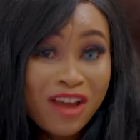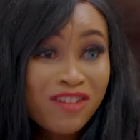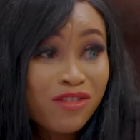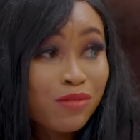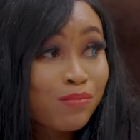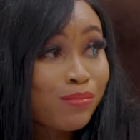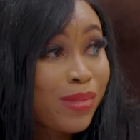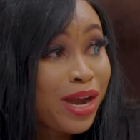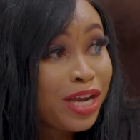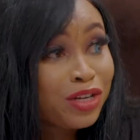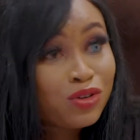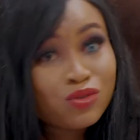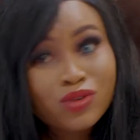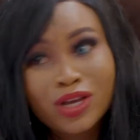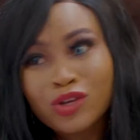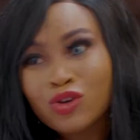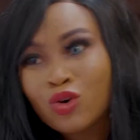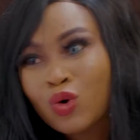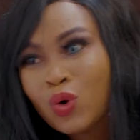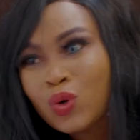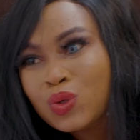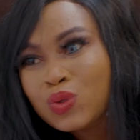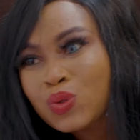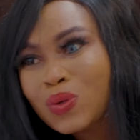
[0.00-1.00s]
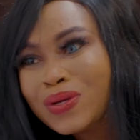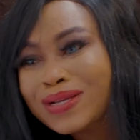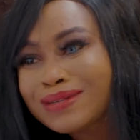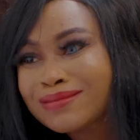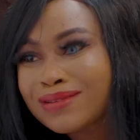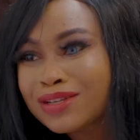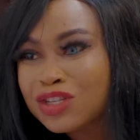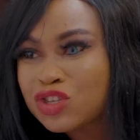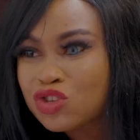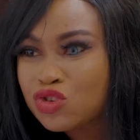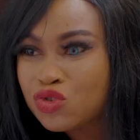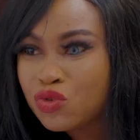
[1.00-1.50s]
I remind you that you're also in
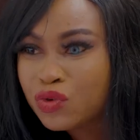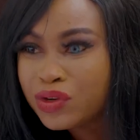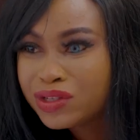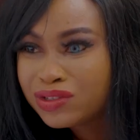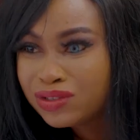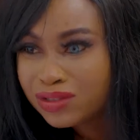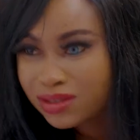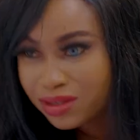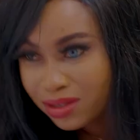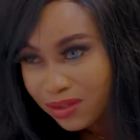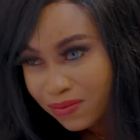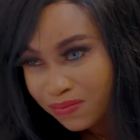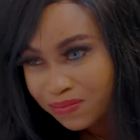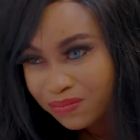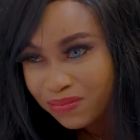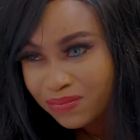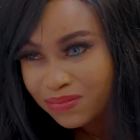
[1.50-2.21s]
the streets?